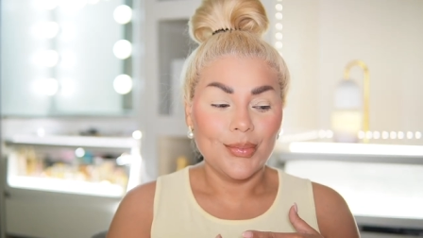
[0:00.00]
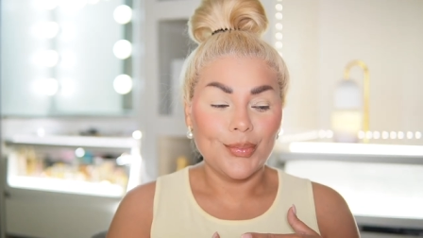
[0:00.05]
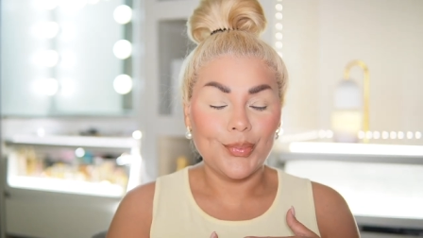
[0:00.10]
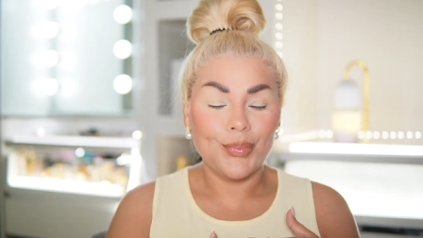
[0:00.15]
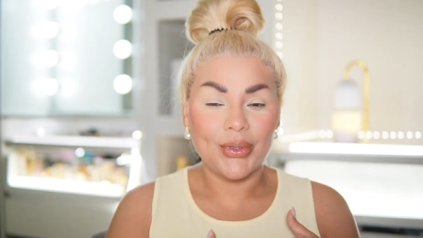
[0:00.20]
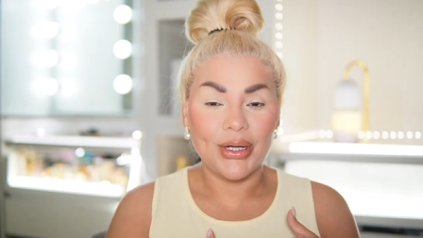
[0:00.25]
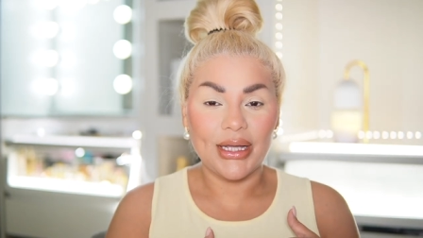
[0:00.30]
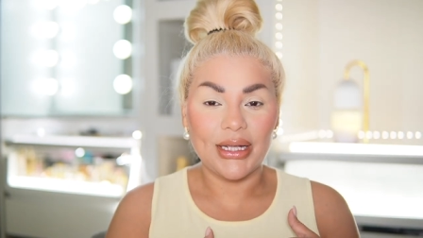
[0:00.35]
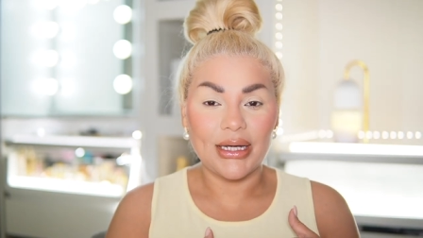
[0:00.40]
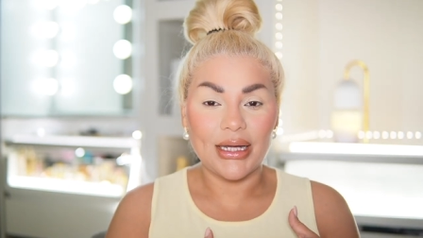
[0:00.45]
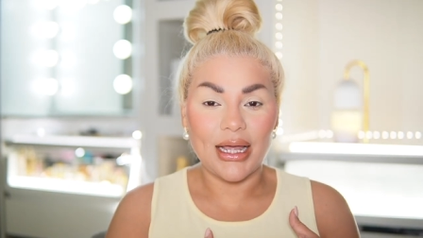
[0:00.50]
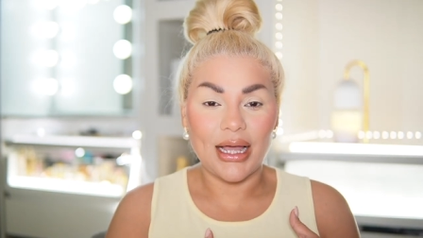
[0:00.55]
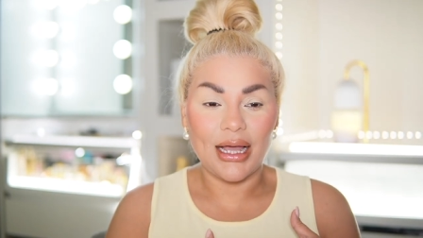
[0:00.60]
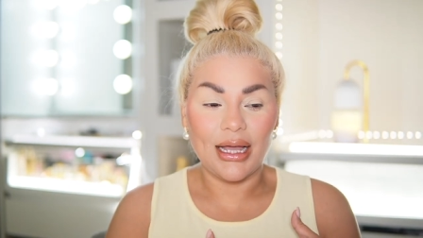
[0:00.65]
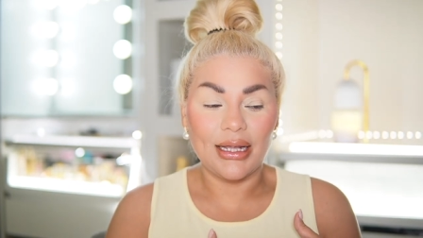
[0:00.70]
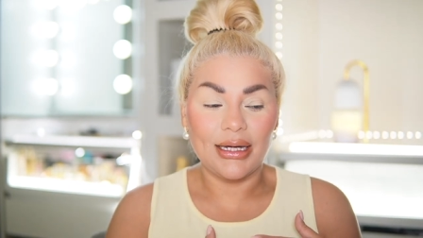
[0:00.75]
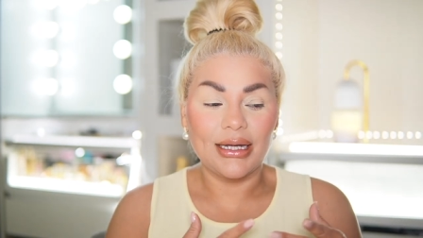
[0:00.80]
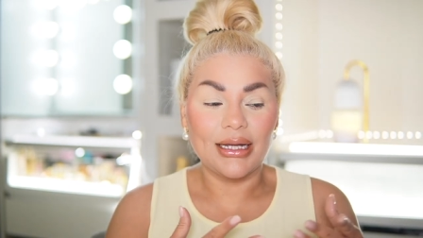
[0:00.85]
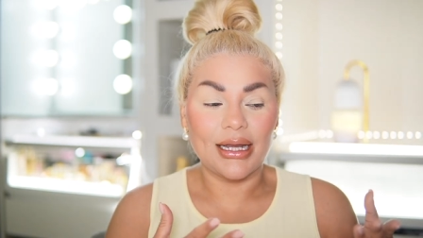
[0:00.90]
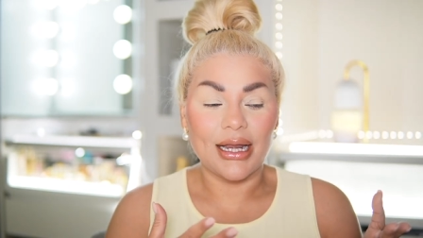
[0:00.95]
But
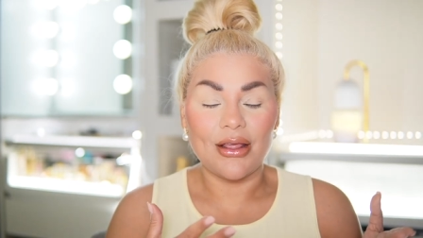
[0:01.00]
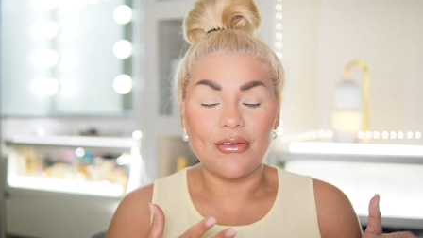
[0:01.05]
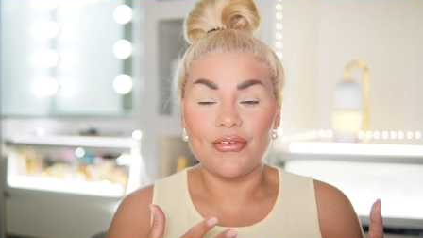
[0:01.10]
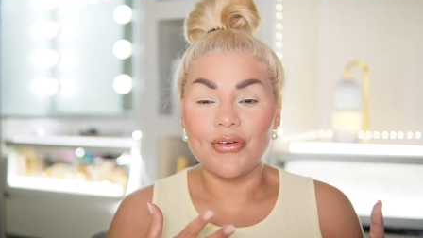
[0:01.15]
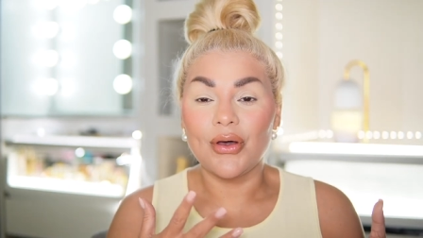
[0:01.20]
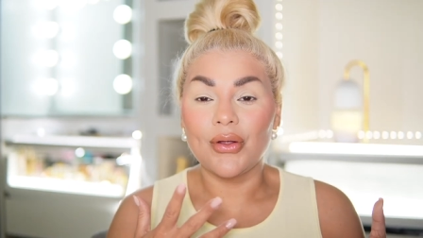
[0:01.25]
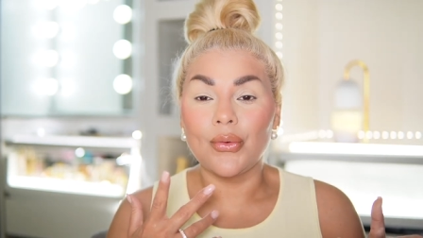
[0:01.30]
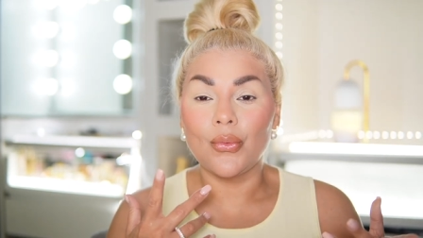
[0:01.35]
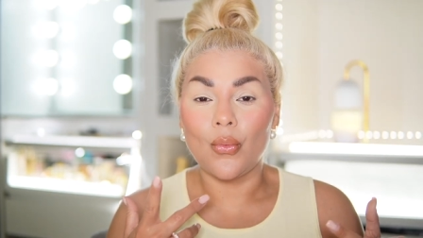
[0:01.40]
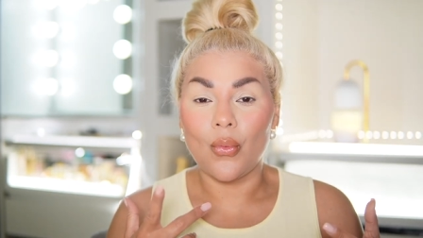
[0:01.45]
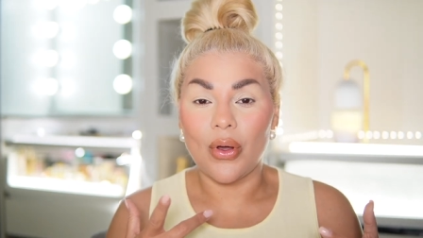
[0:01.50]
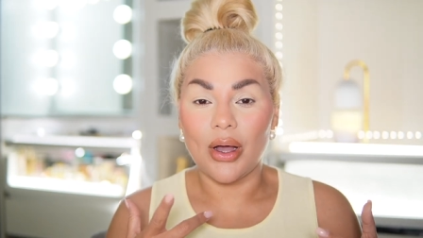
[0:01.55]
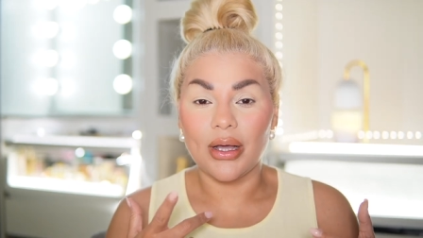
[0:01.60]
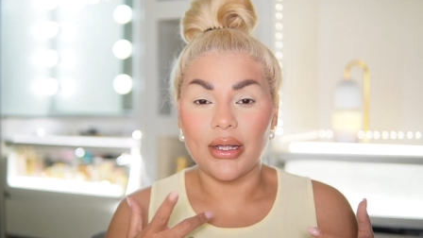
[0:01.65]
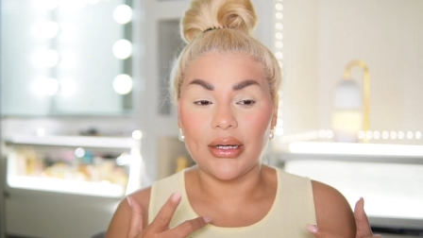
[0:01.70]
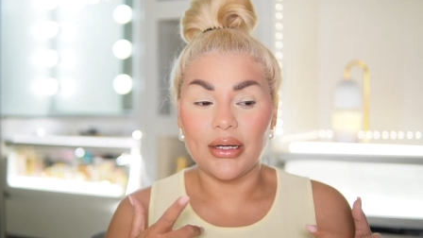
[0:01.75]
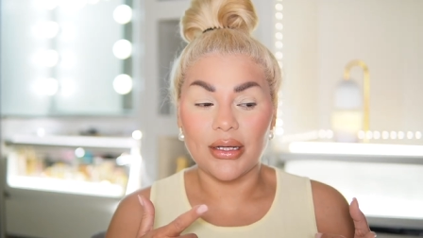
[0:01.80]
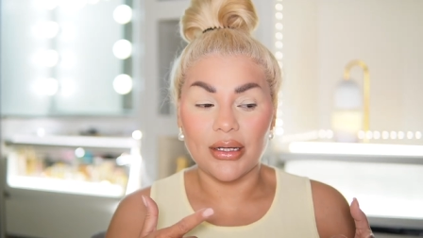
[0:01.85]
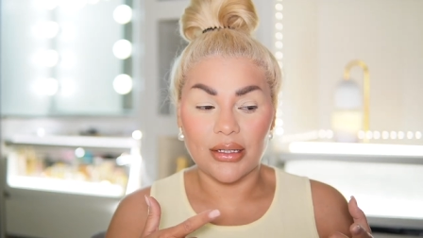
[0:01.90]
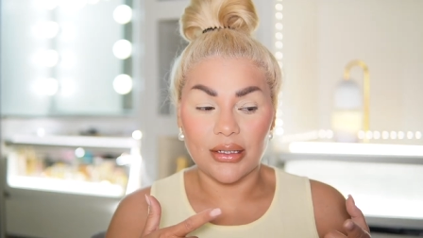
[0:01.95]
I, and then I found
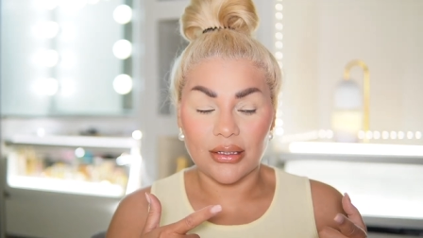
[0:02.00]
one